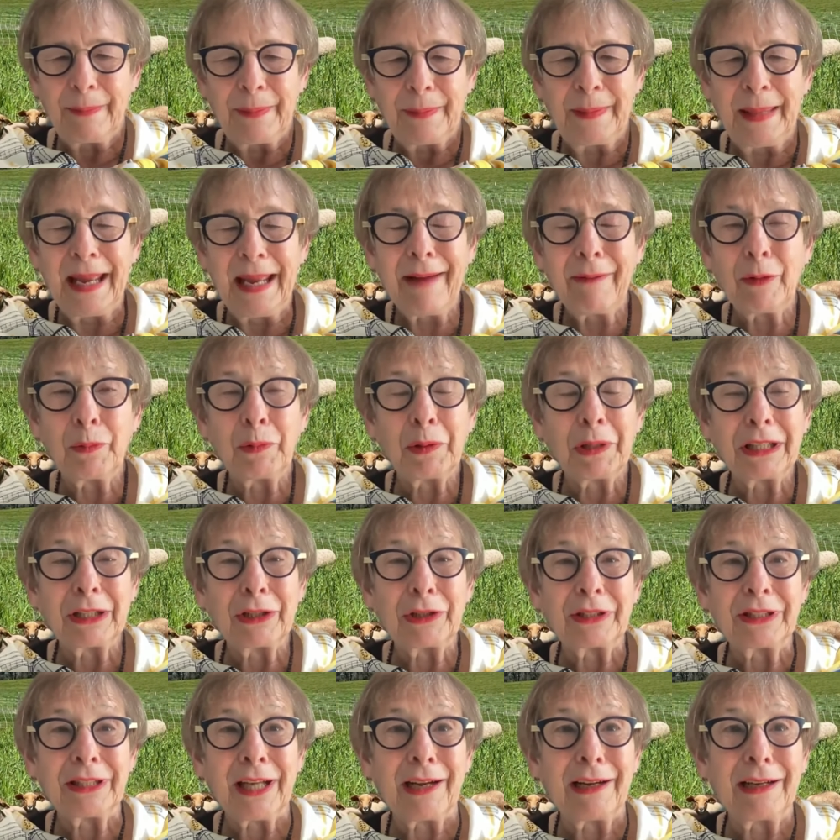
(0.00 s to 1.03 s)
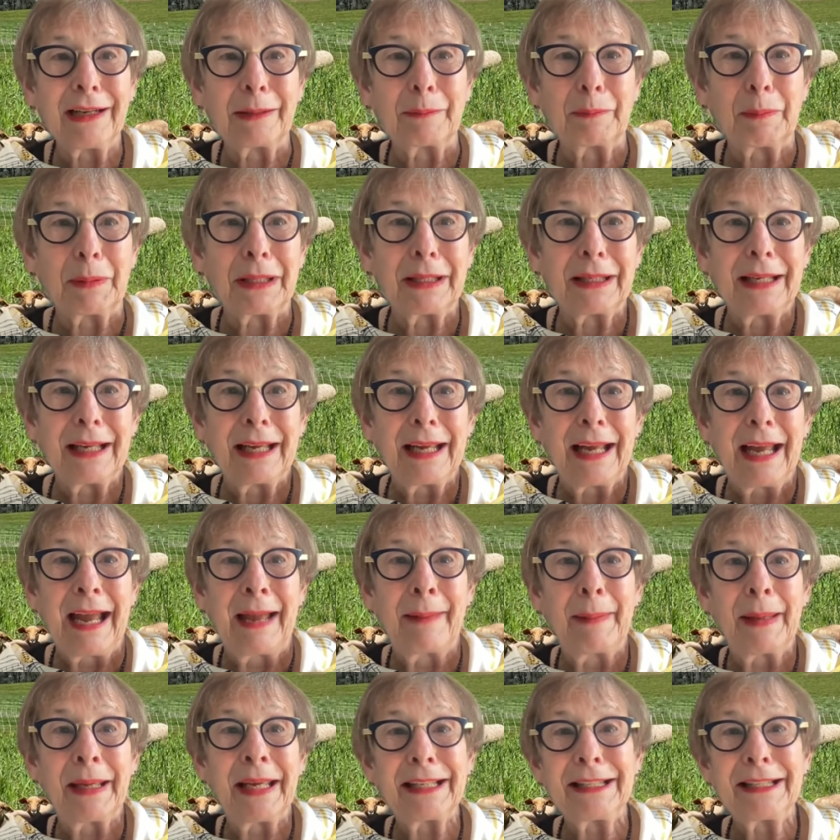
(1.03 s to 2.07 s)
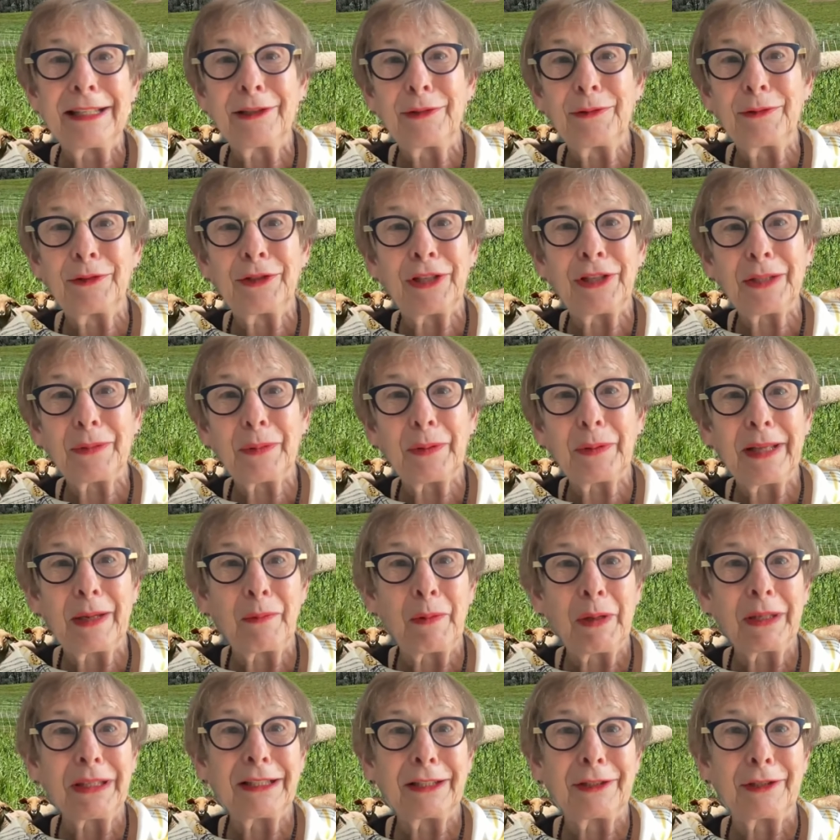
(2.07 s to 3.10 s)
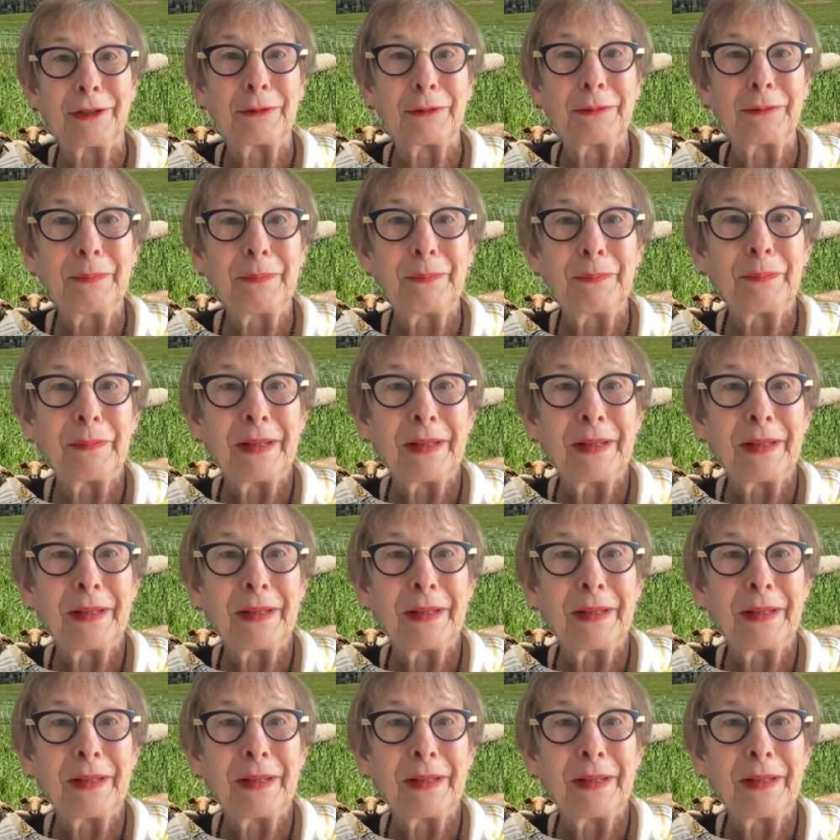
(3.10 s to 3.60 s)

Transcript: they have a really good time and they get to do just what they want to do